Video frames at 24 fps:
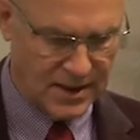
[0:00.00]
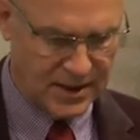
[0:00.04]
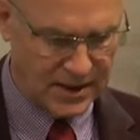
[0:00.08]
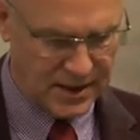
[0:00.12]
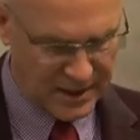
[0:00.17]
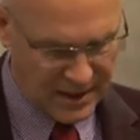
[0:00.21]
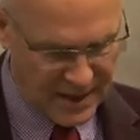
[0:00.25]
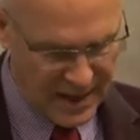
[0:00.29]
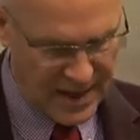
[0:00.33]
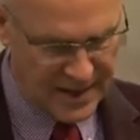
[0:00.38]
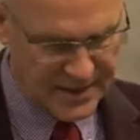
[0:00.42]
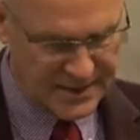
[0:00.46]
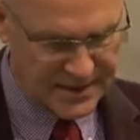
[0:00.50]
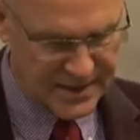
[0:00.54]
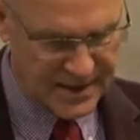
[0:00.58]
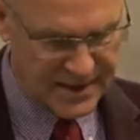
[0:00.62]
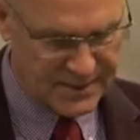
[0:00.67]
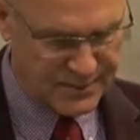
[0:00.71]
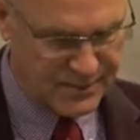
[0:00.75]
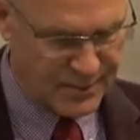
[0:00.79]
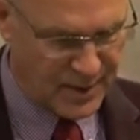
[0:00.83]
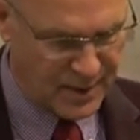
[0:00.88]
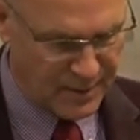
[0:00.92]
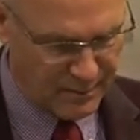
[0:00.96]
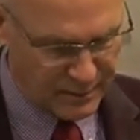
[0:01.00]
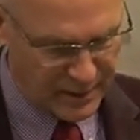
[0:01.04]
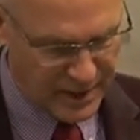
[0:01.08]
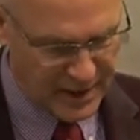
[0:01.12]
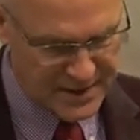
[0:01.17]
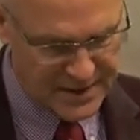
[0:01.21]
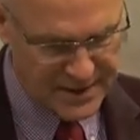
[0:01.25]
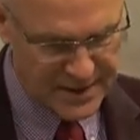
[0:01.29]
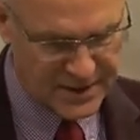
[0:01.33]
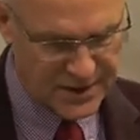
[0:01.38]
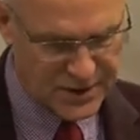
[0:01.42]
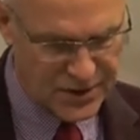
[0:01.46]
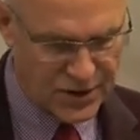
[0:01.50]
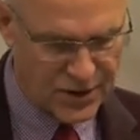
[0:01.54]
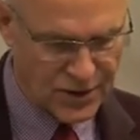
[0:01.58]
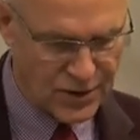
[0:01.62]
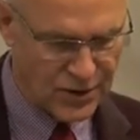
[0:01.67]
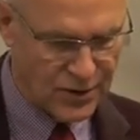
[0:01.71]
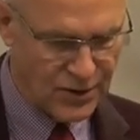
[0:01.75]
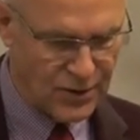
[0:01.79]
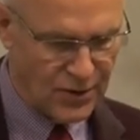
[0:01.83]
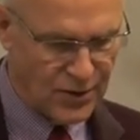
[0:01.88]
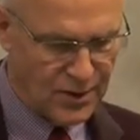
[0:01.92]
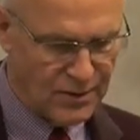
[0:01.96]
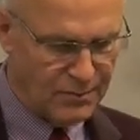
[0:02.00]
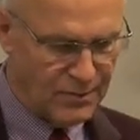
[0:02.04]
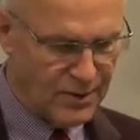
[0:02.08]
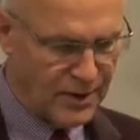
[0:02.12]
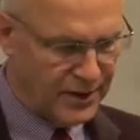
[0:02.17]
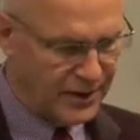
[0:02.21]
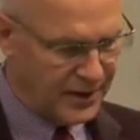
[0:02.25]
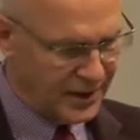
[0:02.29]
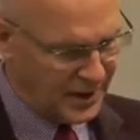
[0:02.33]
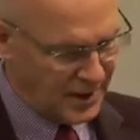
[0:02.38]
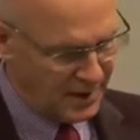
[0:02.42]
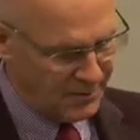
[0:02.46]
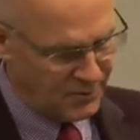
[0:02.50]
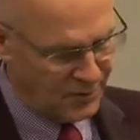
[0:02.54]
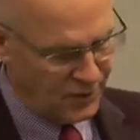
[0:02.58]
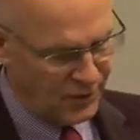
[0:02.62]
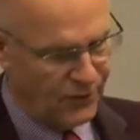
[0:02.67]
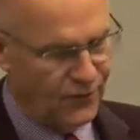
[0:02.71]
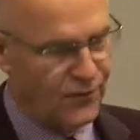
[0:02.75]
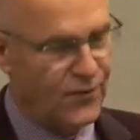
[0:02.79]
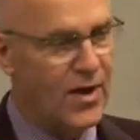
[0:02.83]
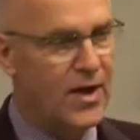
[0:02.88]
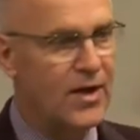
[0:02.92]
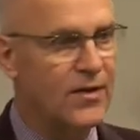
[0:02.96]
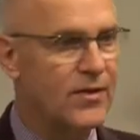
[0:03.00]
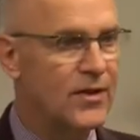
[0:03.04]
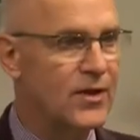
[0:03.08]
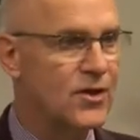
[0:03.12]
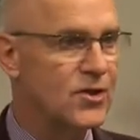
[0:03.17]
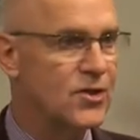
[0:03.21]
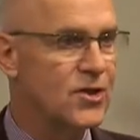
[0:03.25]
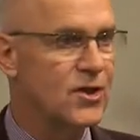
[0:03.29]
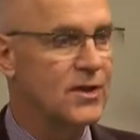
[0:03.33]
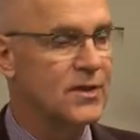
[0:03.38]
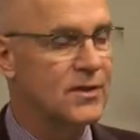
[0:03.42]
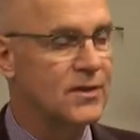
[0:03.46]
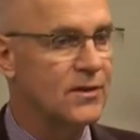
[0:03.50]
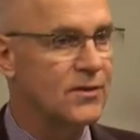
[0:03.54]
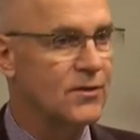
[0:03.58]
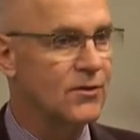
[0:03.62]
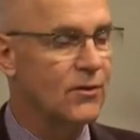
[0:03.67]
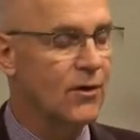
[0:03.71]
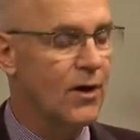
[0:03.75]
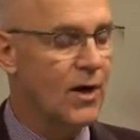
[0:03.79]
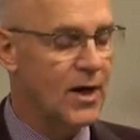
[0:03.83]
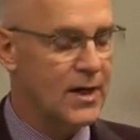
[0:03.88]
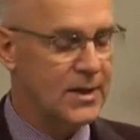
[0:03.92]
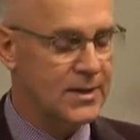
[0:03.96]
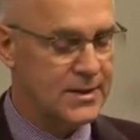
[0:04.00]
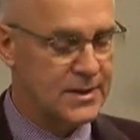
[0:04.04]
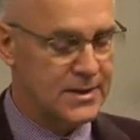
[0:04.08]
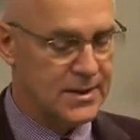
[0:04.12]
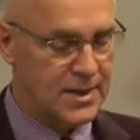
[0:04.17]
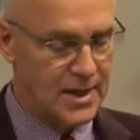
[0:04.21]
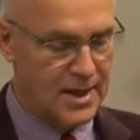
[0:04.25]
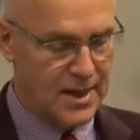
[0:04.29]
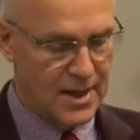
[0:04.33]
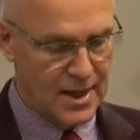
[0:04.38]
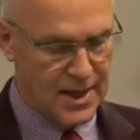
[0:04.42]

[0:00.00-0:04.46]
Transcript: class has been a blessing to you in building up your faith in Jesus Christ